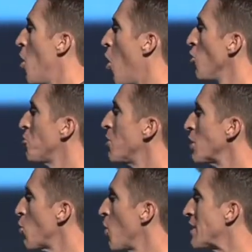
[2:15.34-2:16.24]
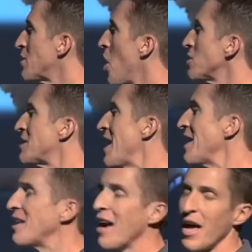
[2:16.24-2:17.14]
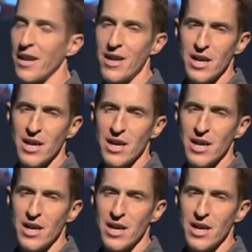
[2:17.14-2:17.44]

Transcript: Ultimately, when it's all said and done,